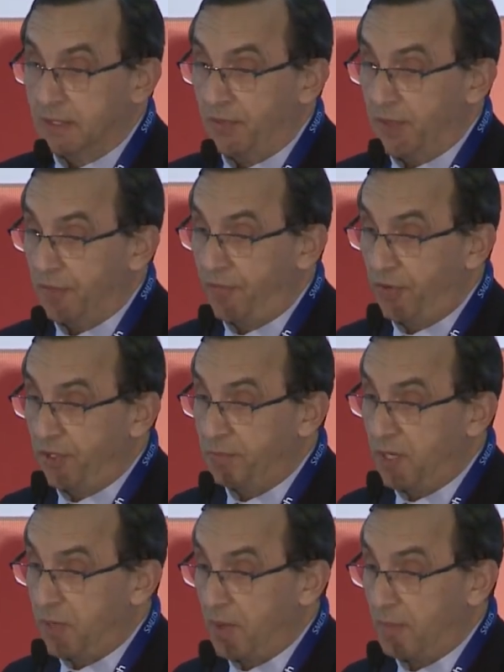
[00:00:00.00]
the fluid
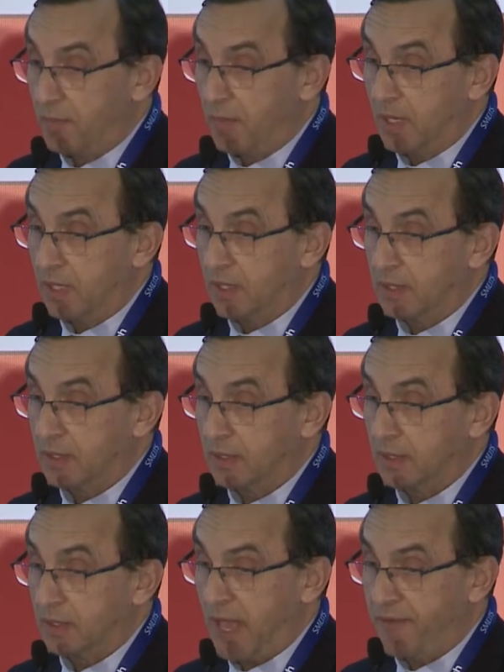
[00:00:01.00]
minimum
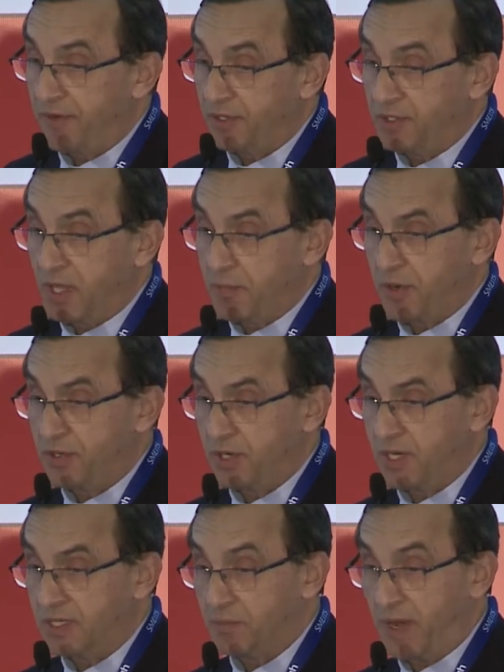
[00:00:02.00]
average temperature
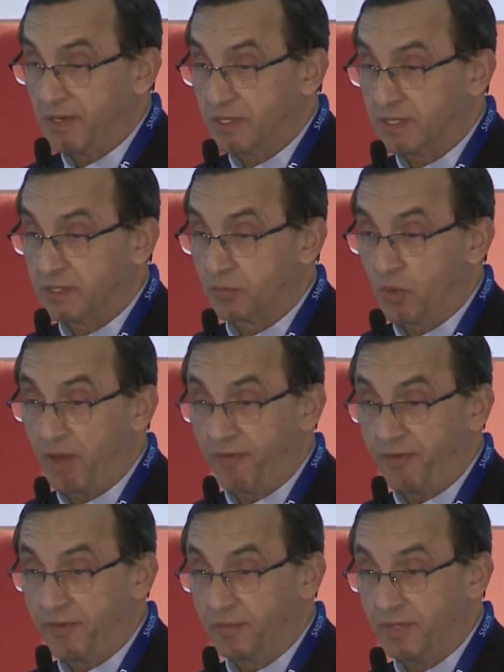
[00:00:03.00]
is minus 12